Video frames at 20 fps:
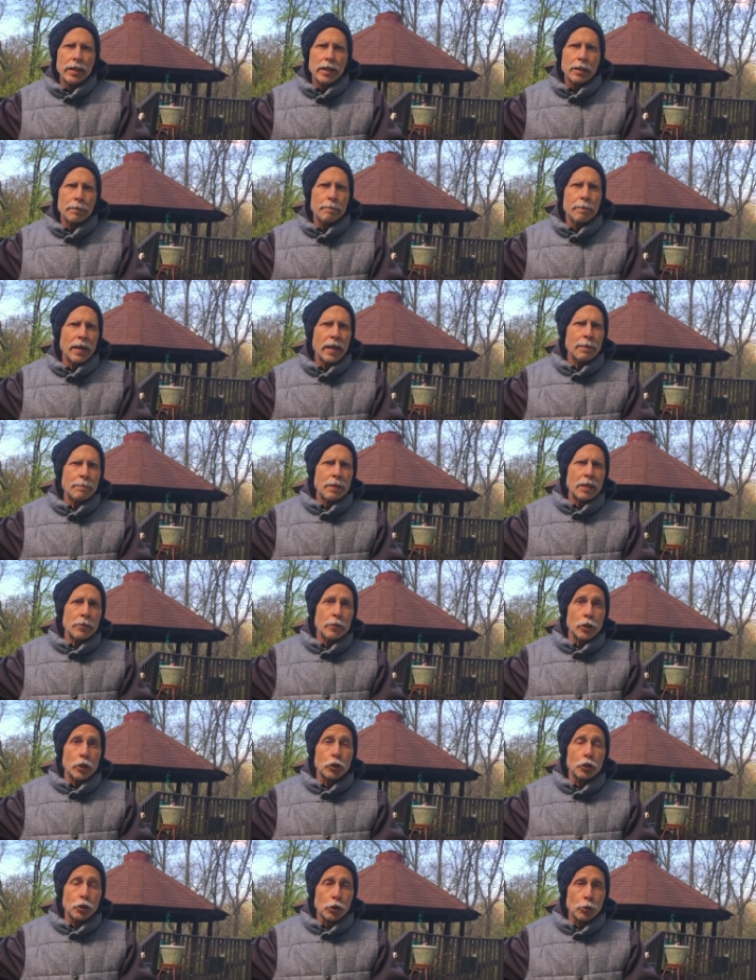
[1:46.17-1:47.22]
It may be
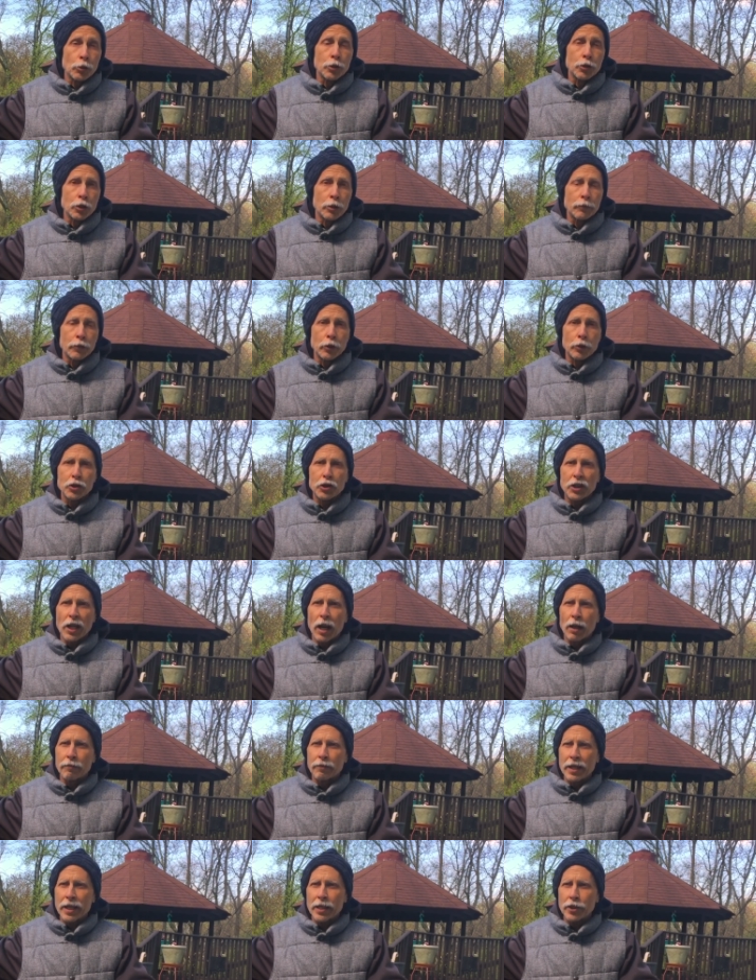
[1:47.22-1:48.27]
the assurance of your
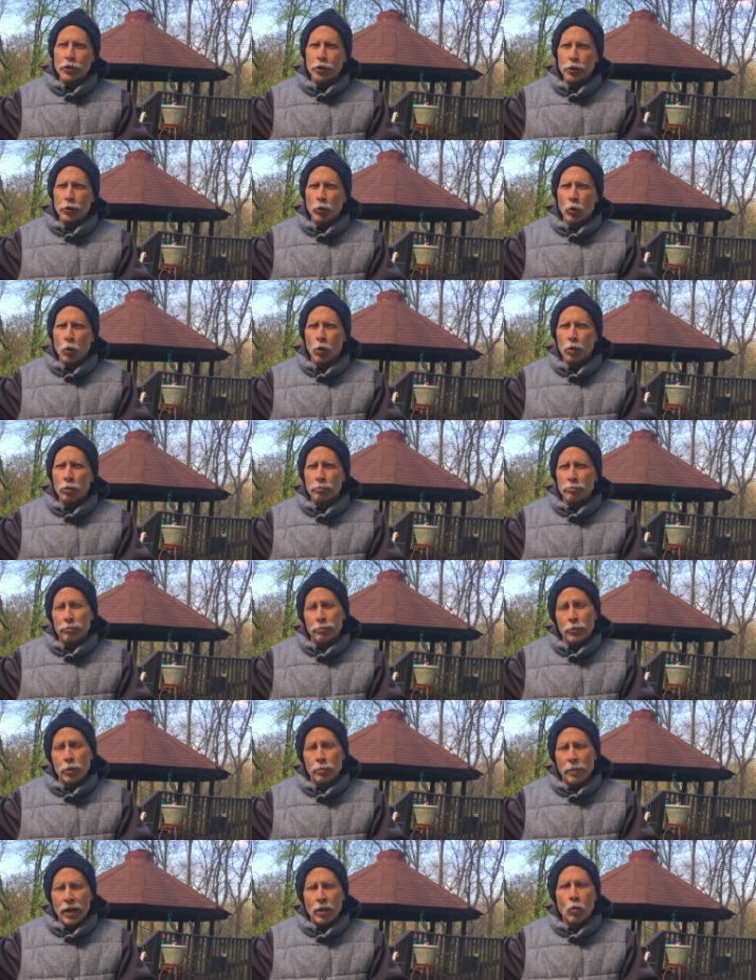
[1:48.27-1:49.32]
salvation, or
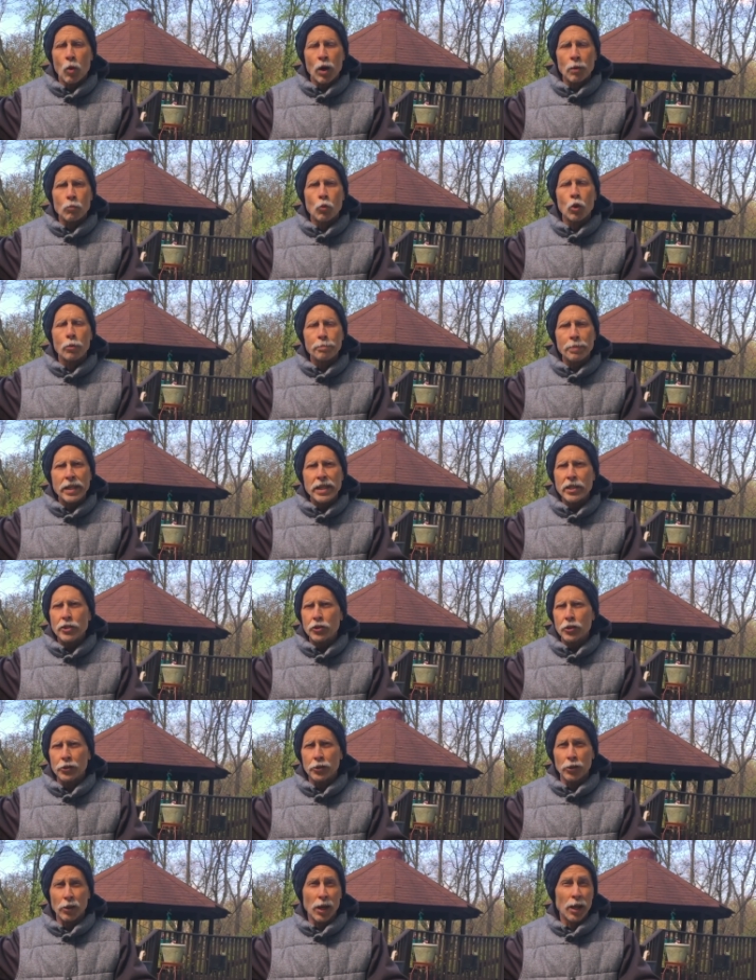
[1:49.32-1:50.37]
you may want more peace
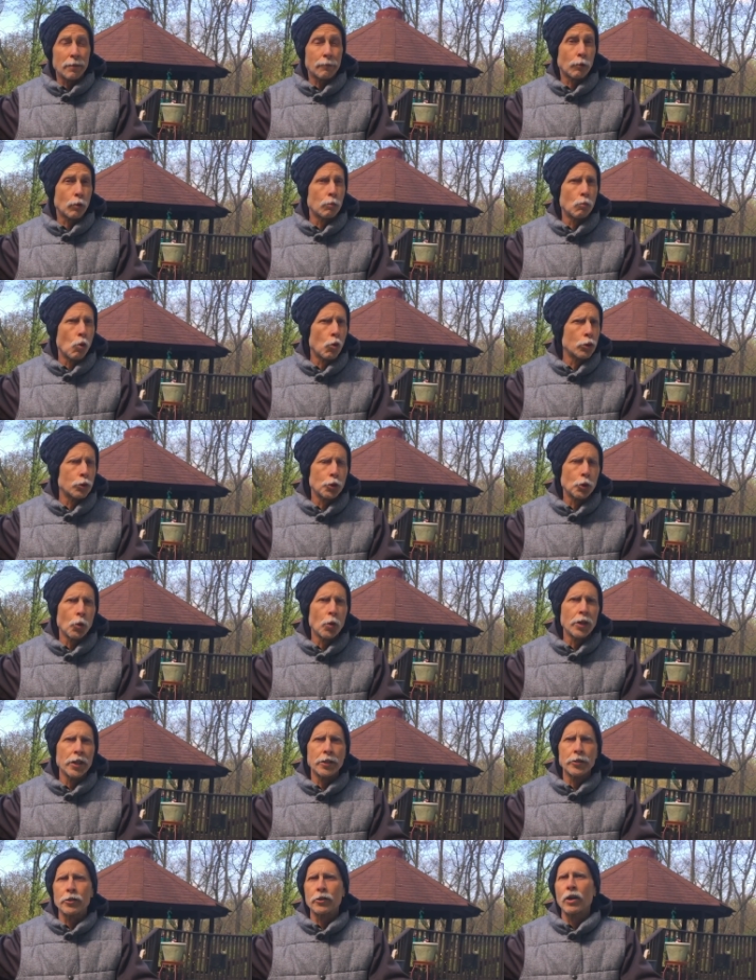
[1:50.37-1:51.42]
in your life, or more
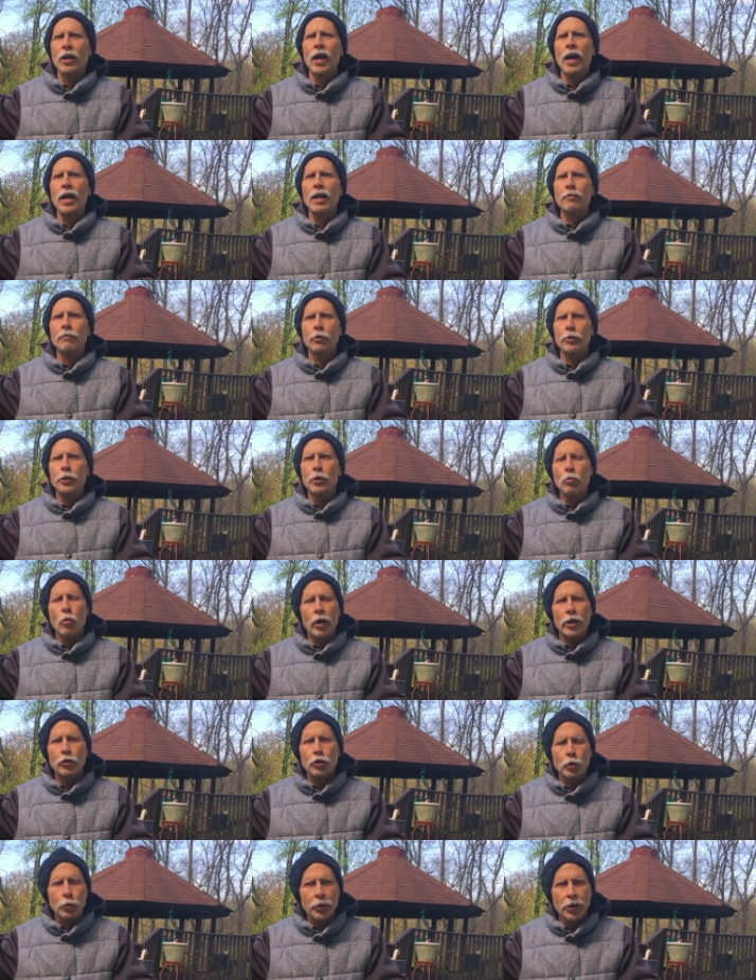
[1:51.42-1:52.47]
joy in your life, or you
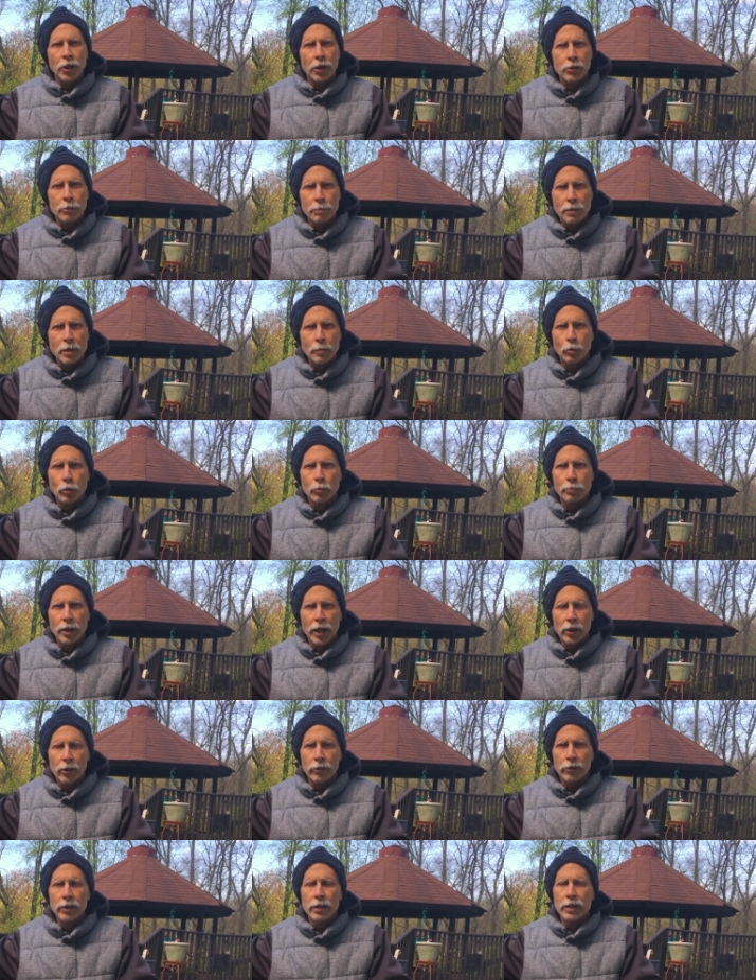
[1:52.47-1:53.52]
want to treat other people
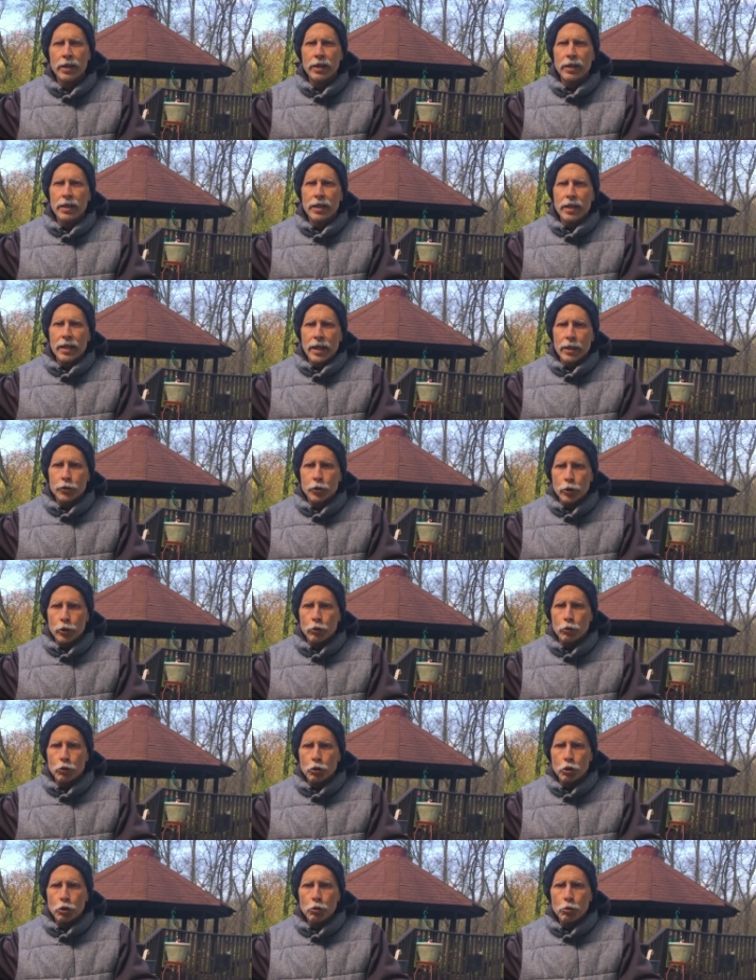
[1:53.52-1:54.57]
better. And so you
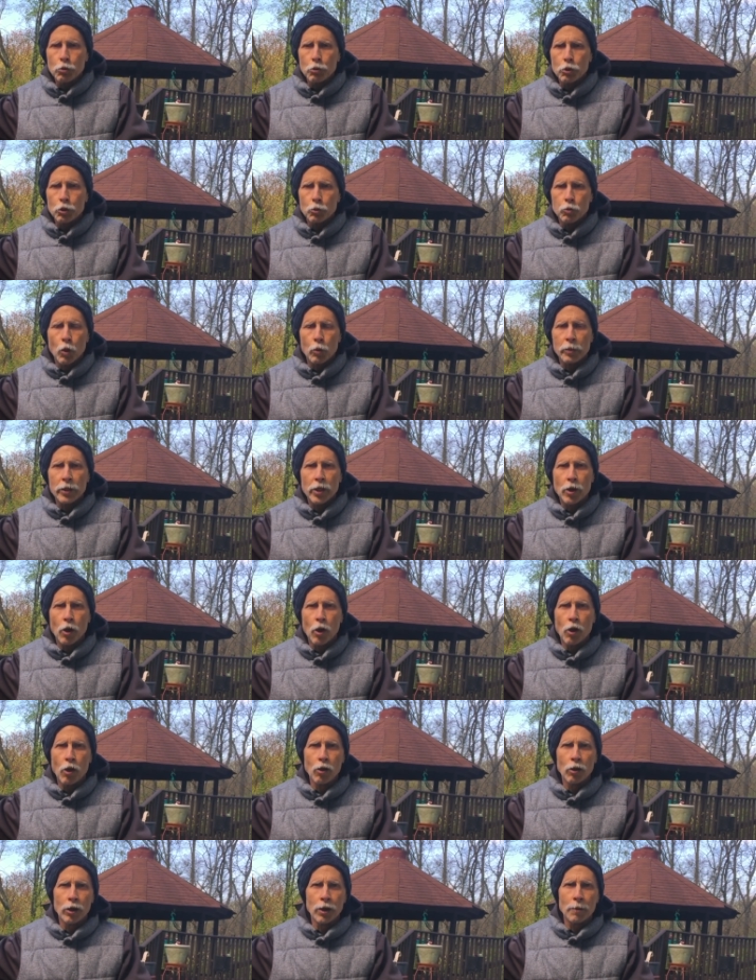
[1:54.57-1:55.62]
choose what we
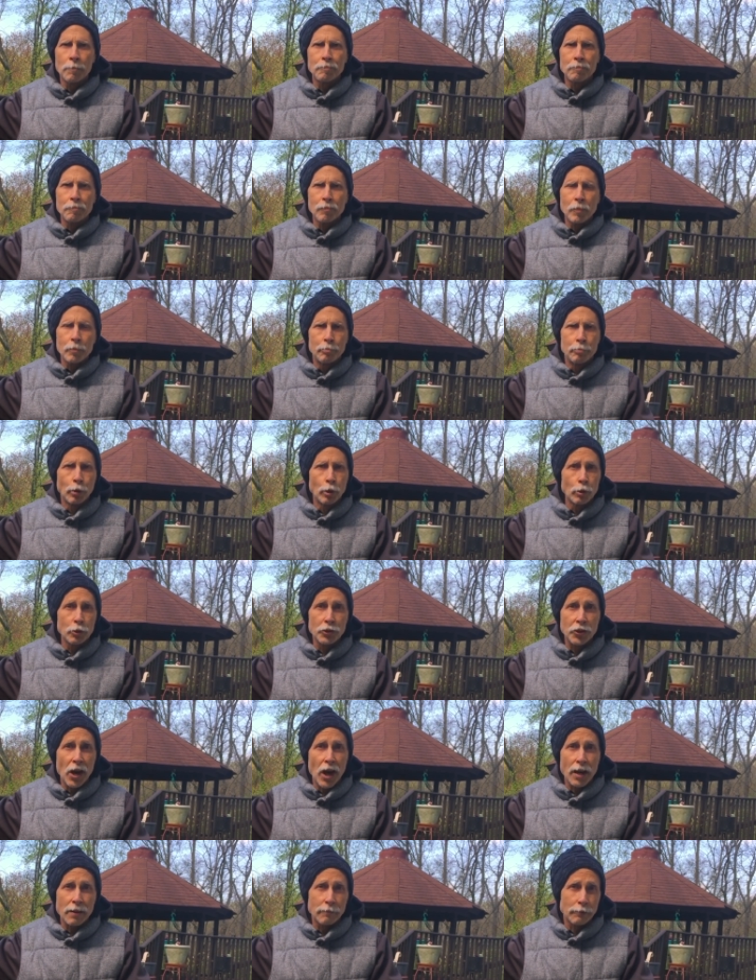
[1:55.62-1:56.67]
call a
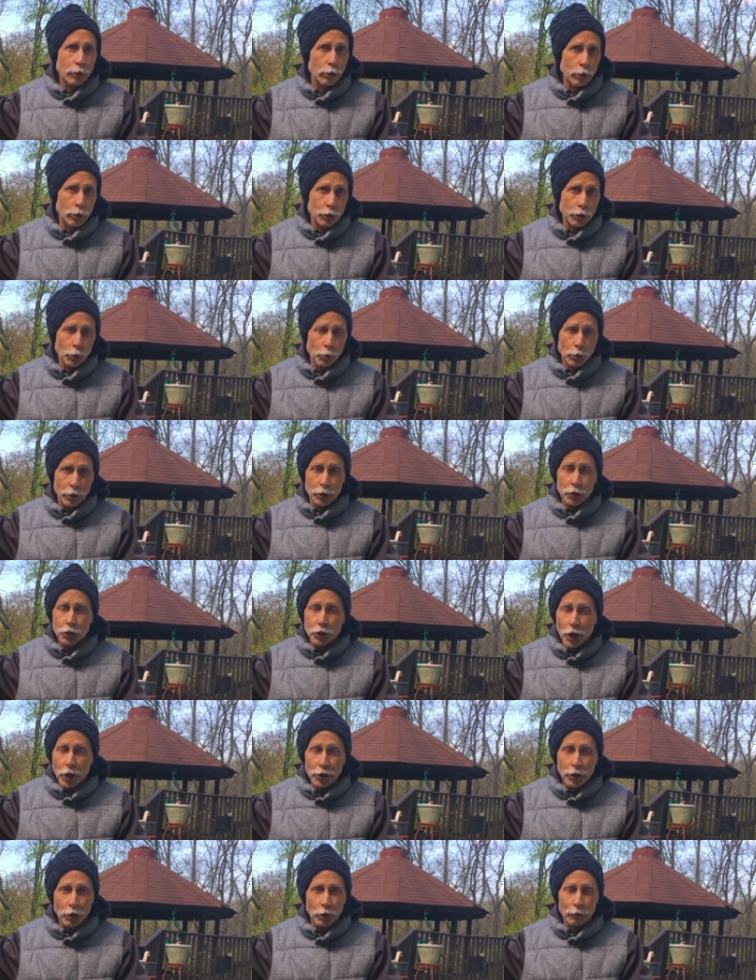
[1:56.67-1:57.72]
bullseye verse or a
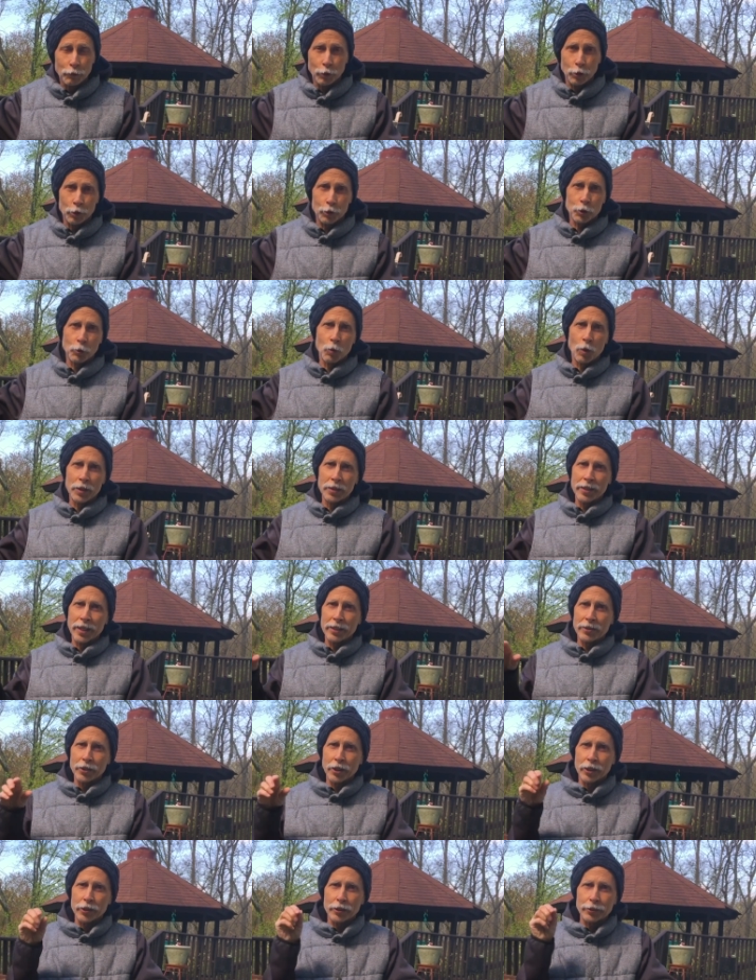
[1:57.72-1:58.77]
jugular verse, one
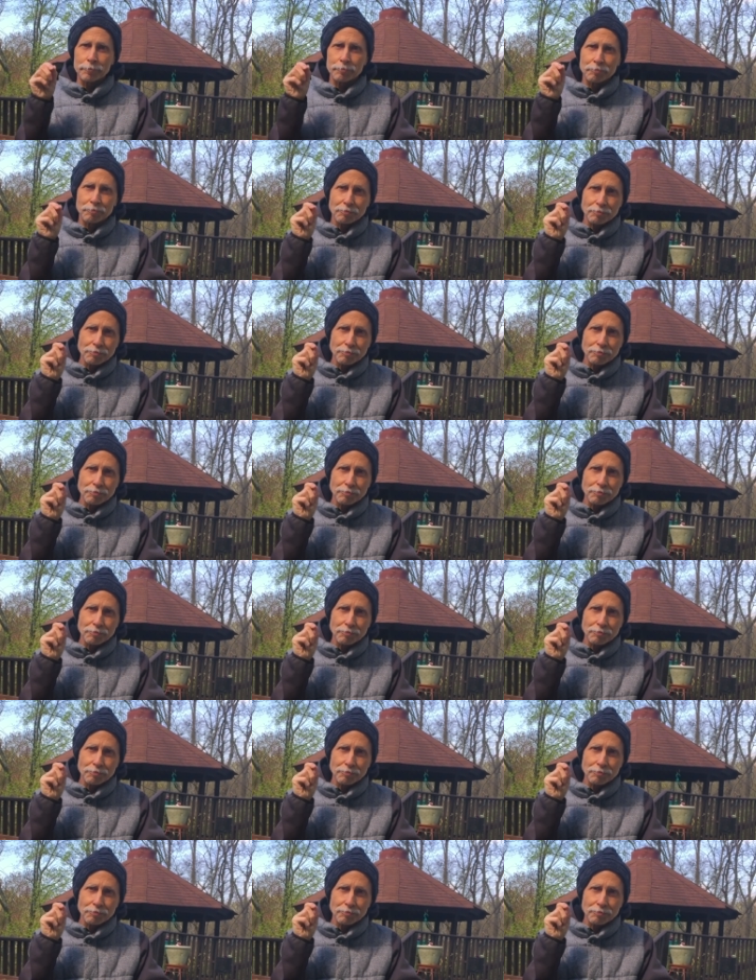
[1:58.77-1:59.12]
that just